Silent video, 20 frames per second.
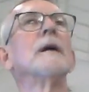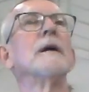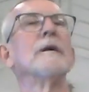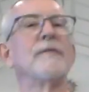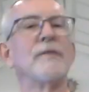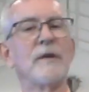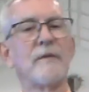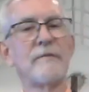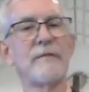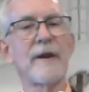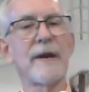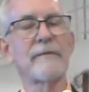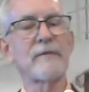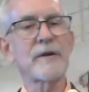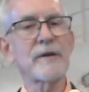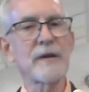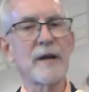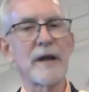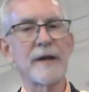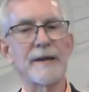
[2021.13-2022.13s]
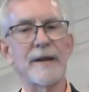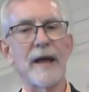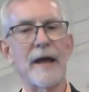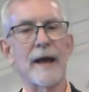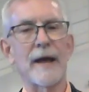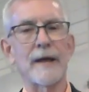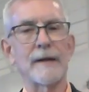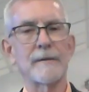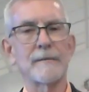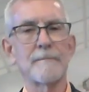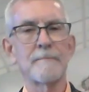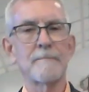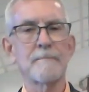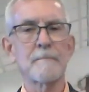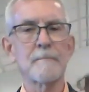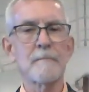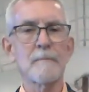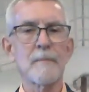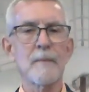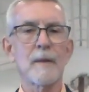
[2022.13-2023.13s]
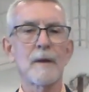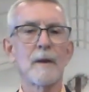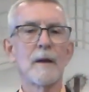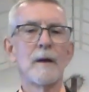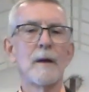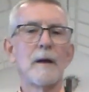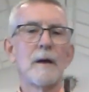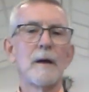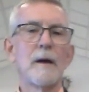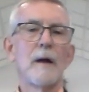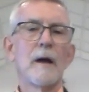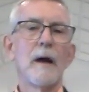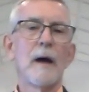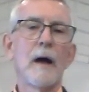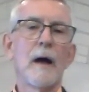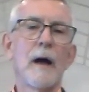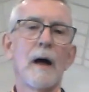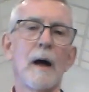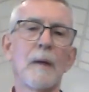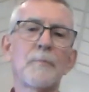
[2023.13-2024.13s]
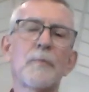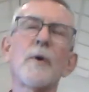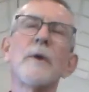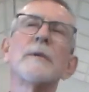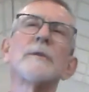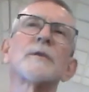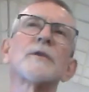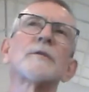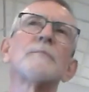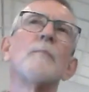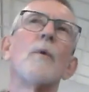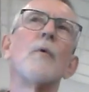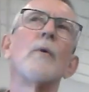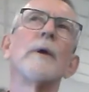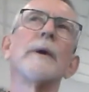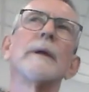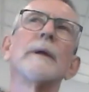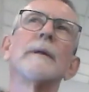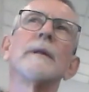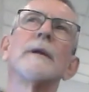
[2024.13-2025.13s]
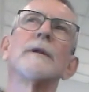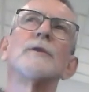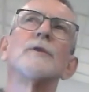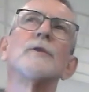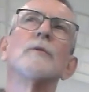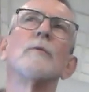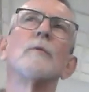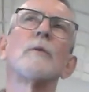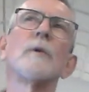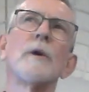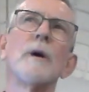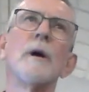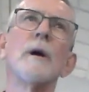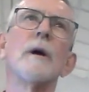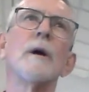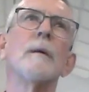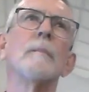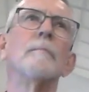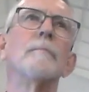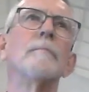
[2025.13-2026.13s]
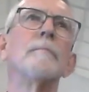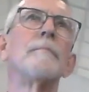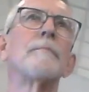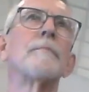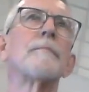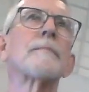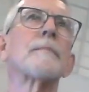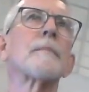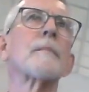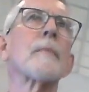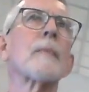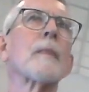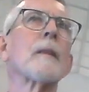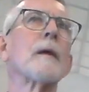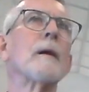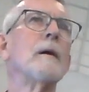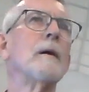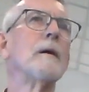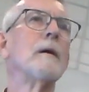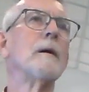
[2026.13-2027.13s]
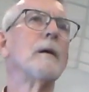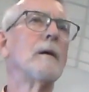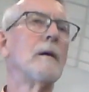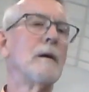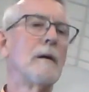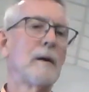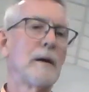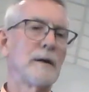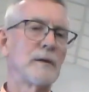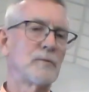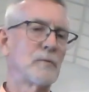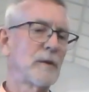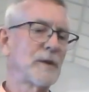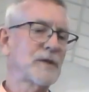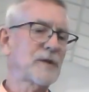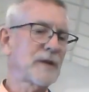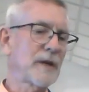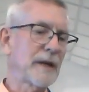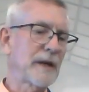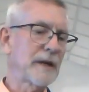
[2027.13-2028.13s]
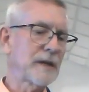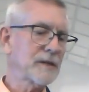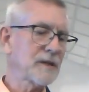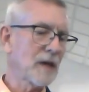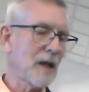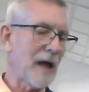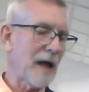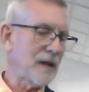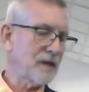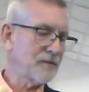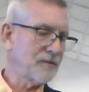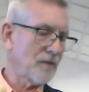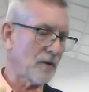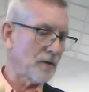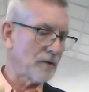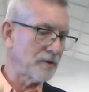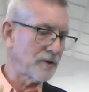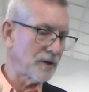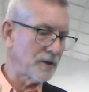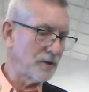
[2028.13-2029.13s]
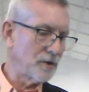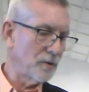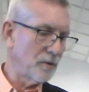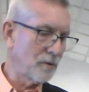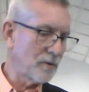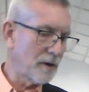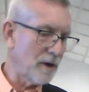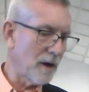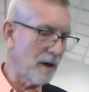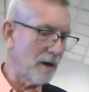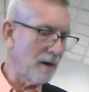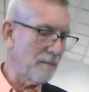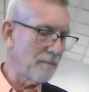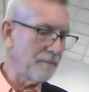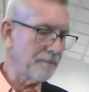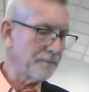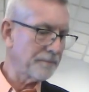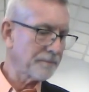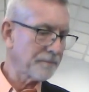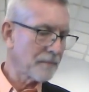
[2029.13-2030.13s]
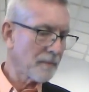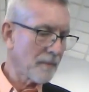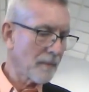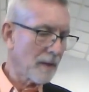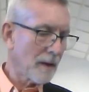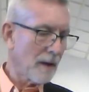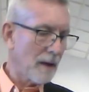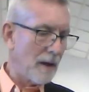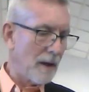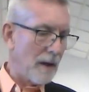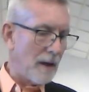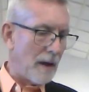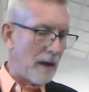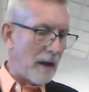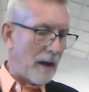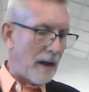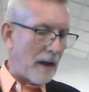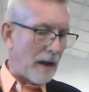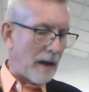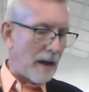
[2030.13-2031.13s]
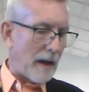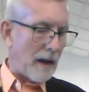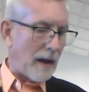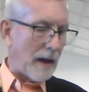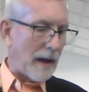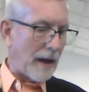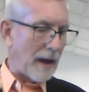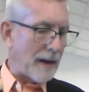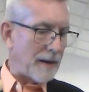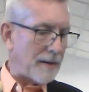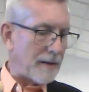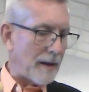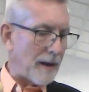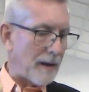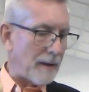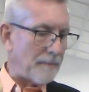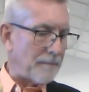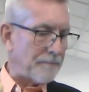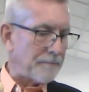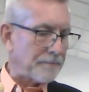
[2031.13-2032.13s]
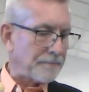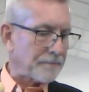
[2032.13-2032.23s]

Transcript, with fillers: If you've never done that, I pray this morning that you will come as we sing this last verse, that you'll come and uh,